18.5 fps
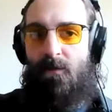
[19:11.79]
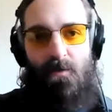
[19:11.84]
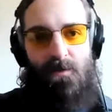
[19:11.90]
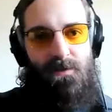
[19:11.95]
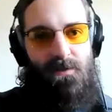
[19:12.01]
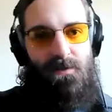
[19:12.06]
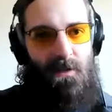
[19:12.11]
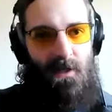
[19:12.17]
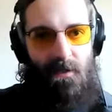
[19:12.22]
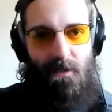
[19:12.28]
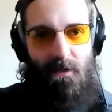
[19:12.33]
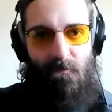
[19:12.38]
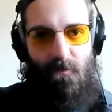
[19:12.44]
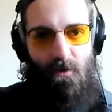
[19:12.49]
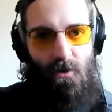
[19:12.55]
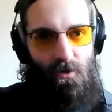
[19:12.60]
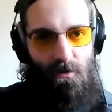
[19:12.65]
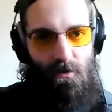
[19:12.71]
you would select
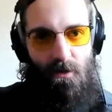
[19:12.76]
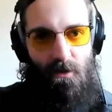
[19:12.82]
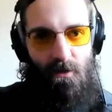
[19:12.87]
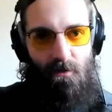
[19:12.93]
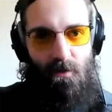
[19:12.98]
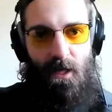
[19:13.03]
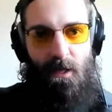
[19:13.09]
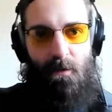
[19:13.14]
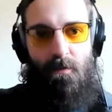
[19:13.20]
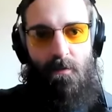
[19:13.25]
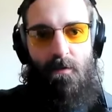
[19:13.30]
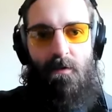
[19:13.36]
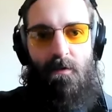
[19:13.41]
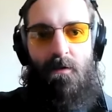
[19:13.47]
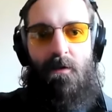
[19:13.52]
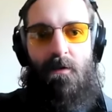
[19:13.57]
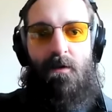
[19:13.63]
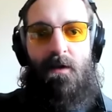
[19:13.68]
that virtual audio
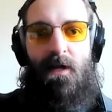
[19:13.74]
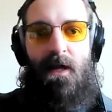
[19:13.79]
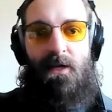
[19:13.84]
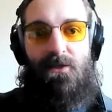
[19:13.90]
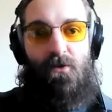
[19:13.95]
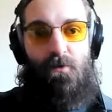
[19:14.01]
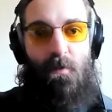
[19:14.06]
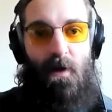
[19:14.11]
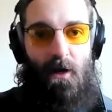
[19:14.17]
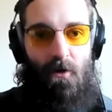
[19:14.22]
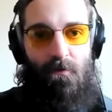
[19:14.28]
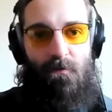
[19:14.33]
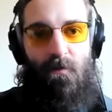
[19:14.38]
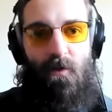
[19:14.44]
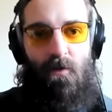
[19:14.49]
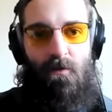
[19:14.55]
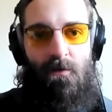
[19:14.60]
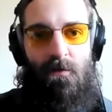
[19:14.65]
cable as your
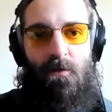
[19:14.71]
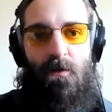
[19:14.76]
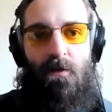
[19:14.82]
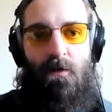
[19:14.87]
microphone.